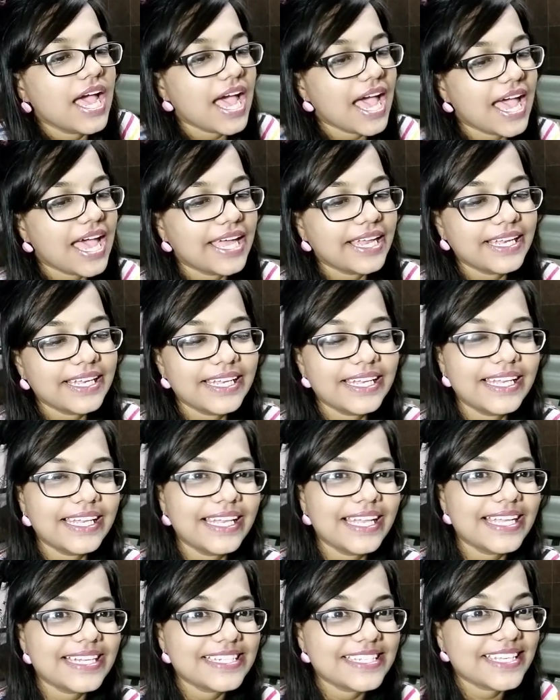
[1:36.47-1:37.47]

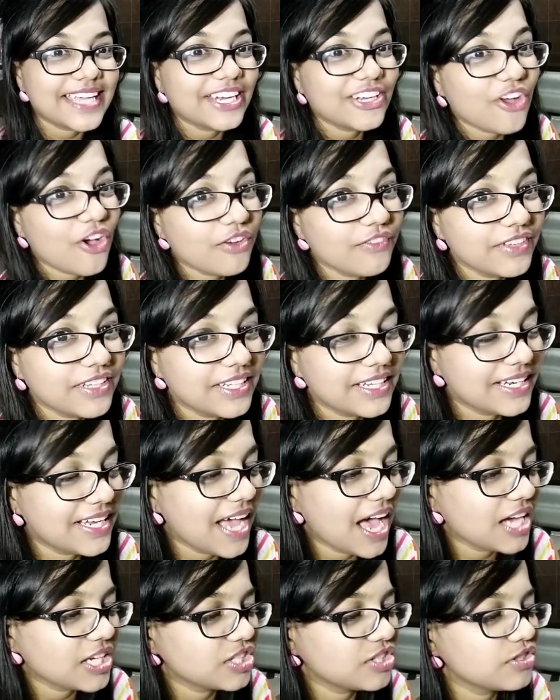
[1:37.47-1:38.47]
And let's get on with the
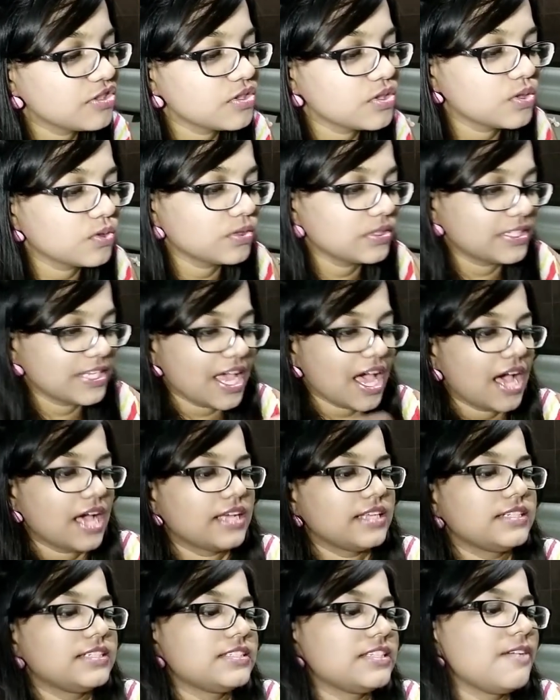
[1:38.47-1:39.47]
reaction. So
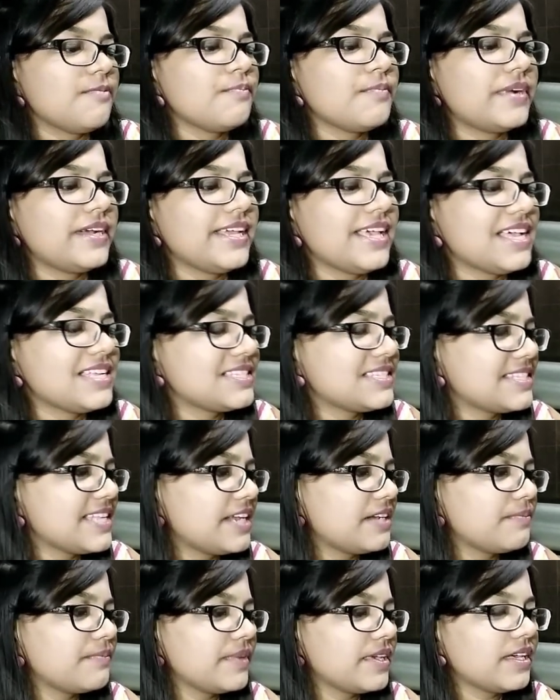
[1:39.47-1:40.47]
yeah, somebody has
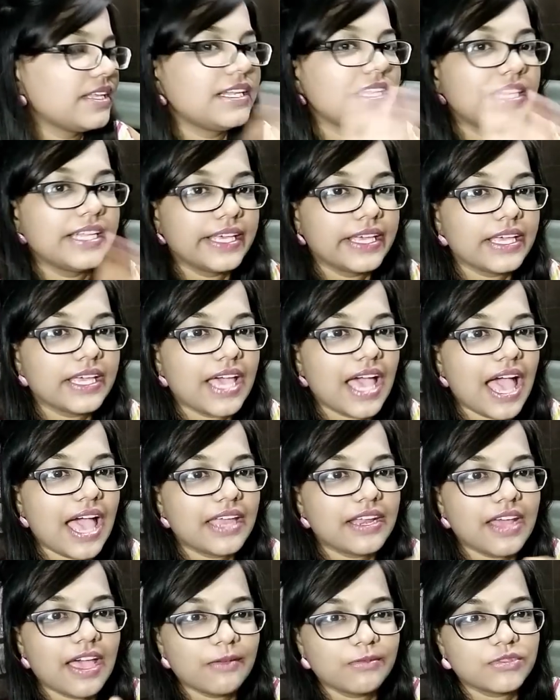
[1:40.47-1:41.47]
sent me a link
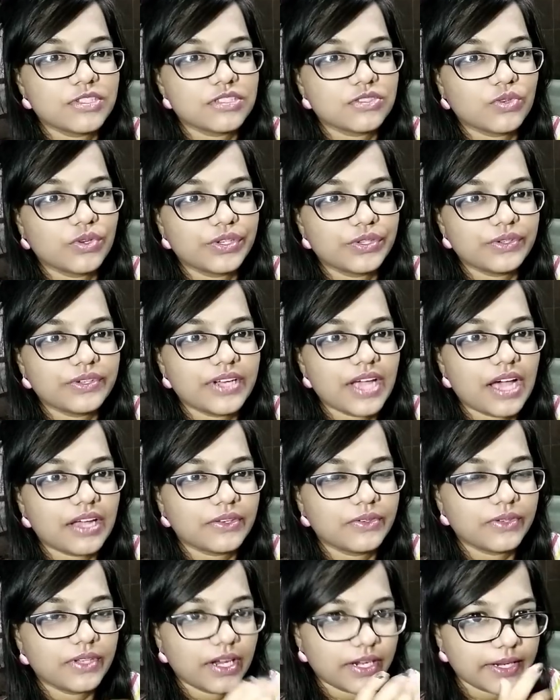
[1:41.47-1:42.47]
and I'm just going to
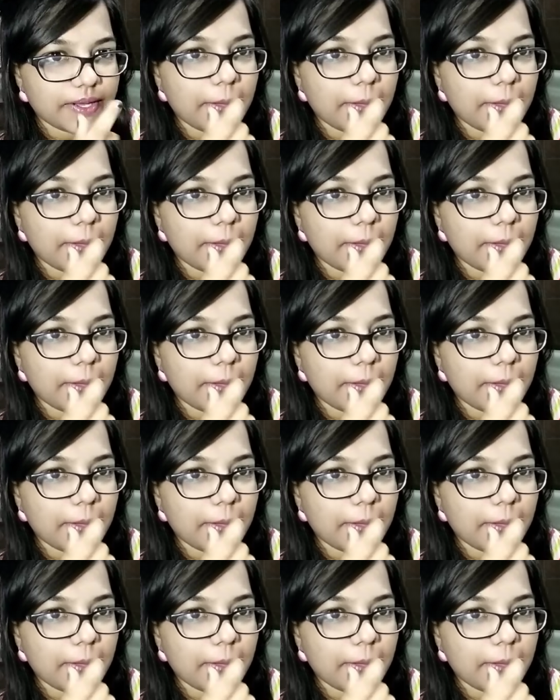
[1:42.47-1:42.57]
react to that.